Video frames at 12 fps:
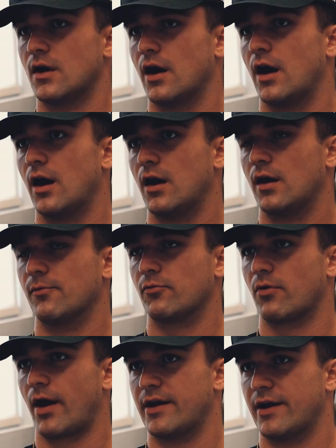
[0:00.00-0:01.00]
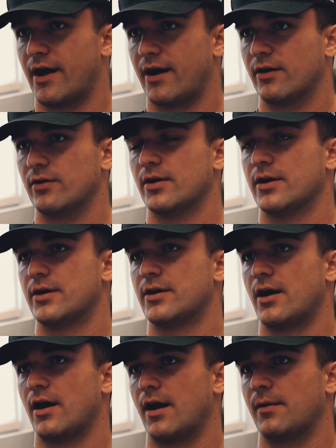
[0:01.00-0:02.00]
Right now,
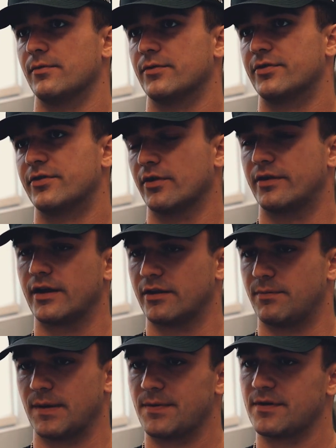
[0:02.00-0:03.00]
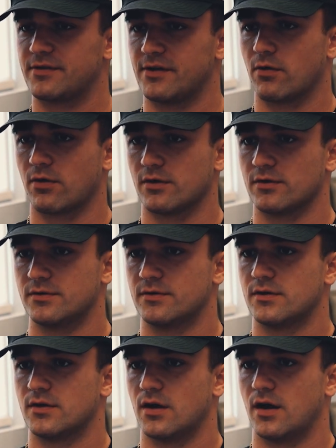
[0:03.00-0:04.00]
I'm still taking the BPC oral,
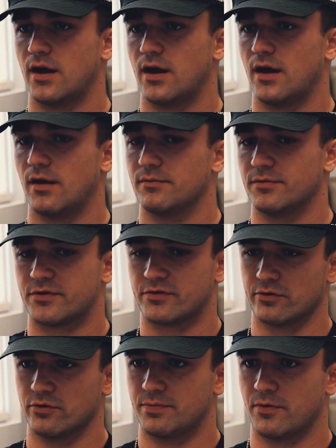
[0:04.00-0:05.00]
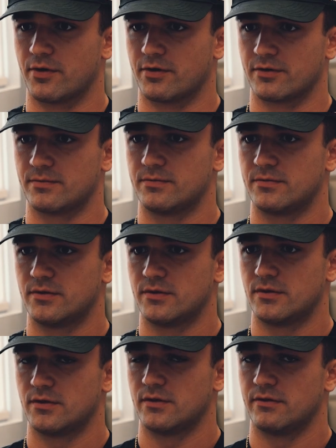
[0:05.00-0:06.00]
Sloop oral,
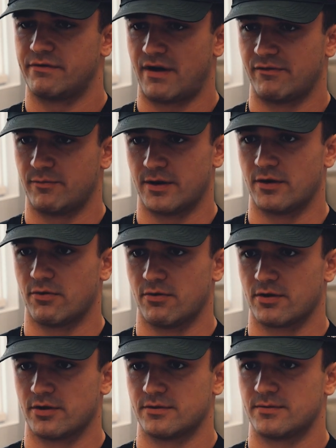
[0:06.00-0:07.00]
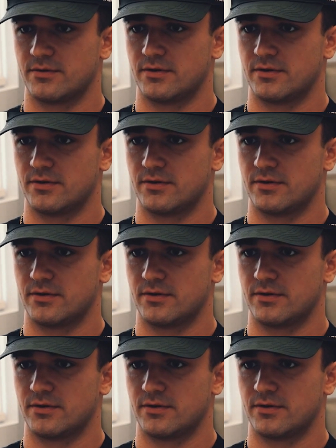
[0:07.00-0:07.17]
5-amino oral.